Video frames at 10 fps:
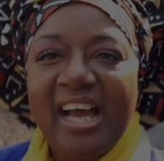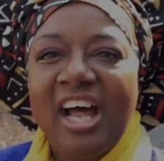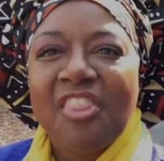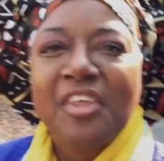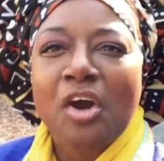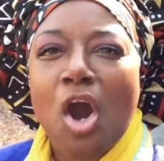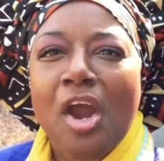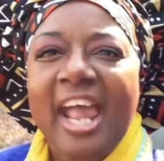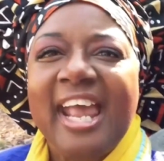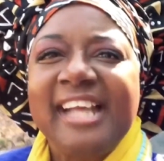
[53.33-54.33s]
There are
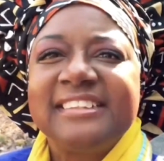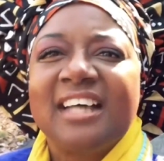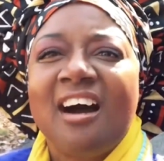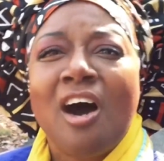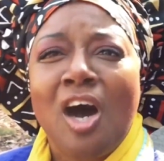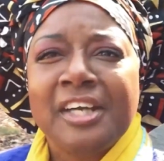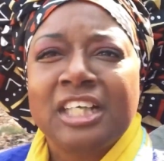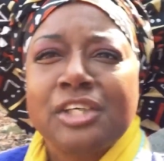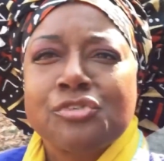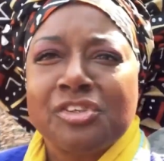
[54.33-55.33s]
eight
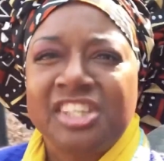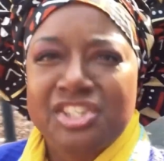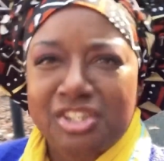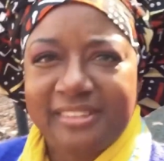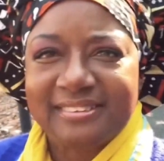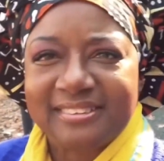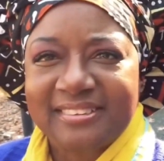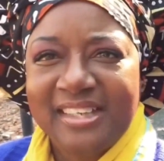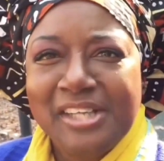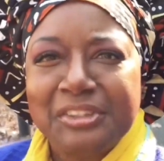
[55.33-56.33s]
Hanukkah traditions to